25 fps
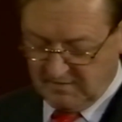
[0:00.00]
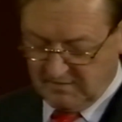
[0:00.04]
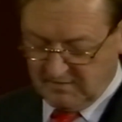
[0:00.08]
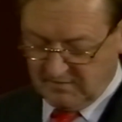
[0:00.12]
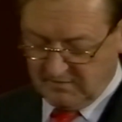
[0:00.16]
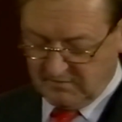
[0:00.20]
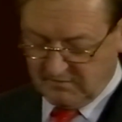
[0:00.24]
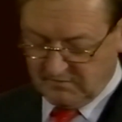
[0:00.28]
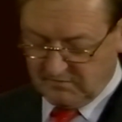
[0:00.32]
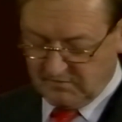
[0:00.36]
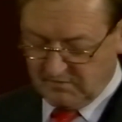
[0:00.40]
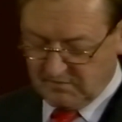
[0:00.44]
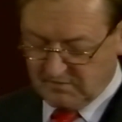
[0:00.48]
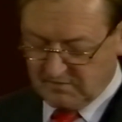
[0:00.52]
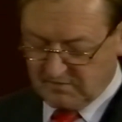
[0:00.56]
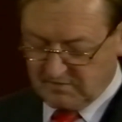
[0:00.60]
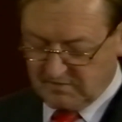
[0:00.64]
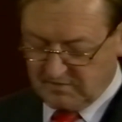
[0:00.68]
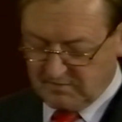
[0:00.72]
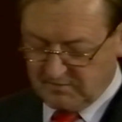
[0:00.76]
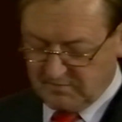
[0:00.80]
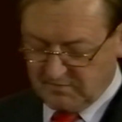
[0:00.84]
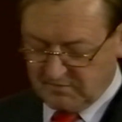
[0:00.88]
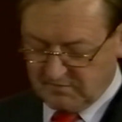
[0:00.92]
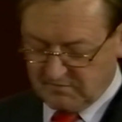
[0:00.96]

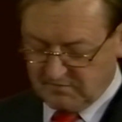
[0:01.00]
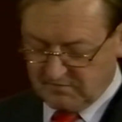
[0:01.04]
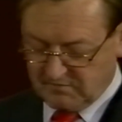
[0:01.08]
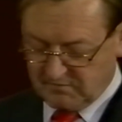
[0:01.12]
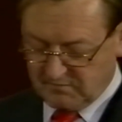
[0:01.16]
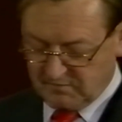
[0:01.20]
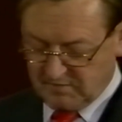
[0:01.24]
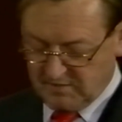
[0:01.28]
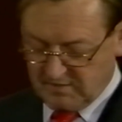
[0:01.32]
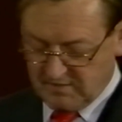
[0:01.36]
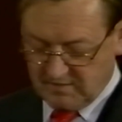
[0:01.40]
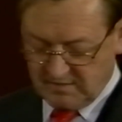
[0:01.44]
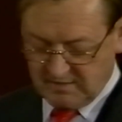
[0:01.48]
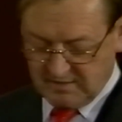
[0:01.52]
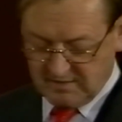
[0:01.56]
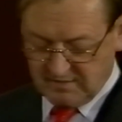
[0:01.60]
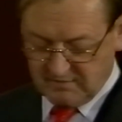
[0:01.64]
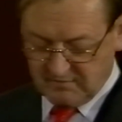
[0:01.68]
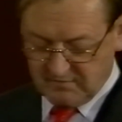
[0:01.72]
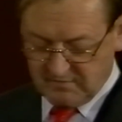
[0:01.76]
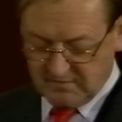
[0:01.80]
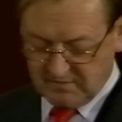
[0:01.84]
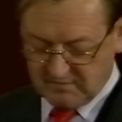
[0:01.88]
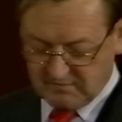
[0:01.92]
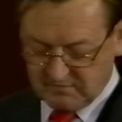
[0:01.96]
Certainly business will only
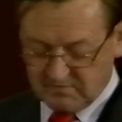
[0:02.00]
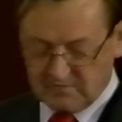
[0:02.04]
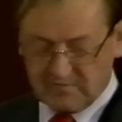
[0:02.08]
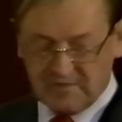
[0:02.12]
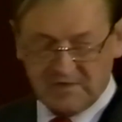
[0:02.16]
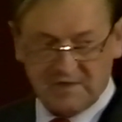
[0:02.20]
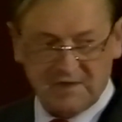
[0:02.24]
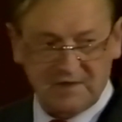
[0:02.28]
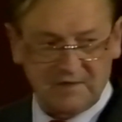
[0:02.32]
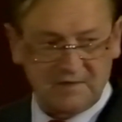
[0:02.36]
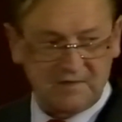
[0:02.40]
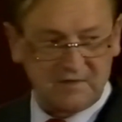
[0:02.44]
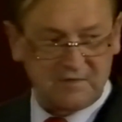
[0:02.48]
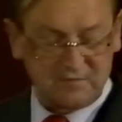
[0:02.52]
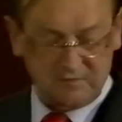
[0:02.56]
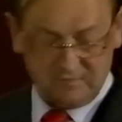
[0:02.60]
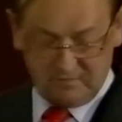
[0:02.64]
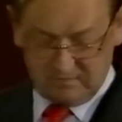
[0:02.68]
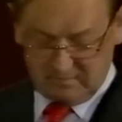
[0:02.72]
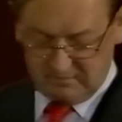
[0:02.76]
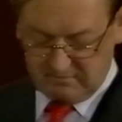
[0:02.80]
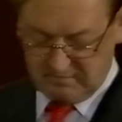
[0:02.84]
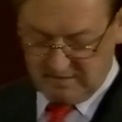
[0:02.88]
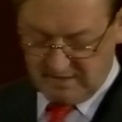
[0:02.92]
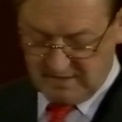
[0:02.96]
invest if the
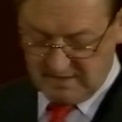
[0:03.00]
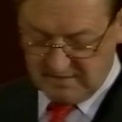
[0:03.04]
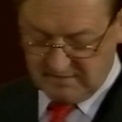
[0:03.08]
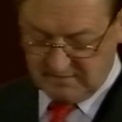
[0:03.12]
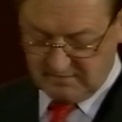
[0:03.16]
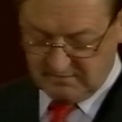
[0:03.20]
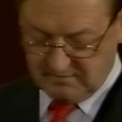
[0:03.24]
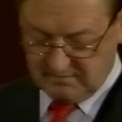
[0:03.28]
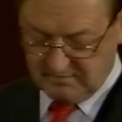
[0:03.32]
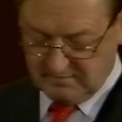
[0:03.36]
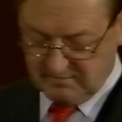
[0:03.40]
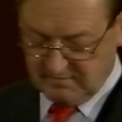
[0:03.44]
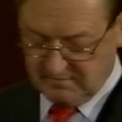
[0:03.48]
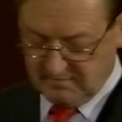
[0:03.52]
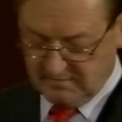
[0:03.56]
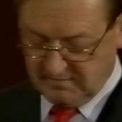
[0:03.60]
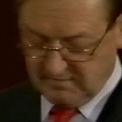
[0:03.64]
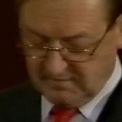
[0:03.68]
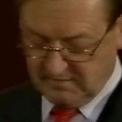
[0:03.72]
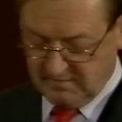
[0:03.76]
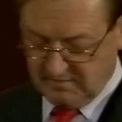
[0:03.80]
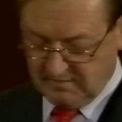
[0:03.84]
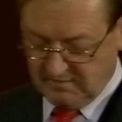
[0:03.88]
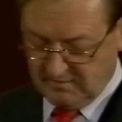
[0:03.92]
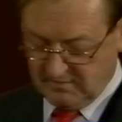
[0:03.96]
conditions are right.
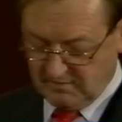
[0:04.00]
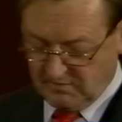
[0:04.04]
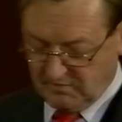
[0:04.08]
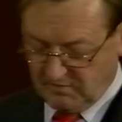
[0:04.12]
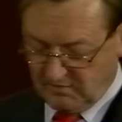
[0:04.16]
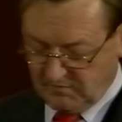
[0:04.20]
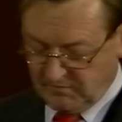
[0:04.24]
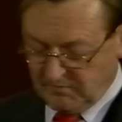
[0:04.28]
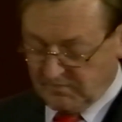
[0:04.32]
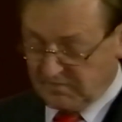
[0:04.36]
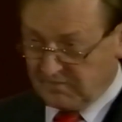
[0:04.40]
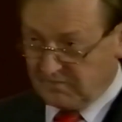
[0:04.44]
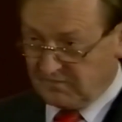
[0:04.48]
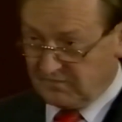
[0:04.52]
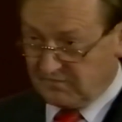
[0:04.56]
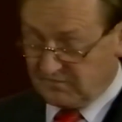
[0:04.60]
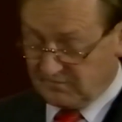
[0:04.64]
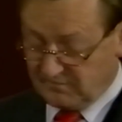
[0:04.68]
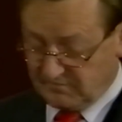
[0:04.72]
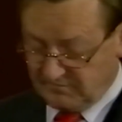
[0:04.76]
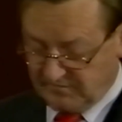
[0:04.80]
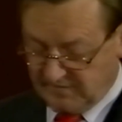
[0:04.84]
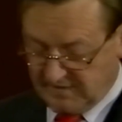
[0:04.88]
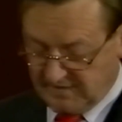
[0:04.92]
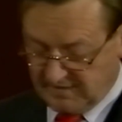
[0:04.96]
Confidence
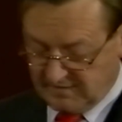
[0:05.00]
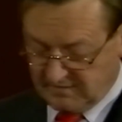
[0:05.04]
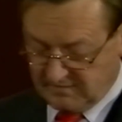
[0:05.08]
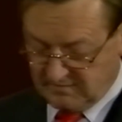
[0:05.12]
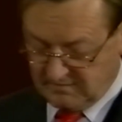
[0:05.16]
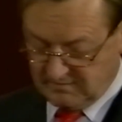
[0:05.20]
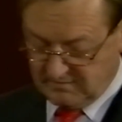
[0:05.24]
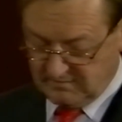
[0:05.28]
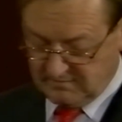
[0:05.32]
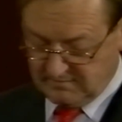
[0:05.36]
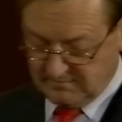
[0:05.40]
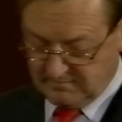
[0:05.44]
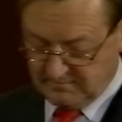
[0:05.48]
is vital.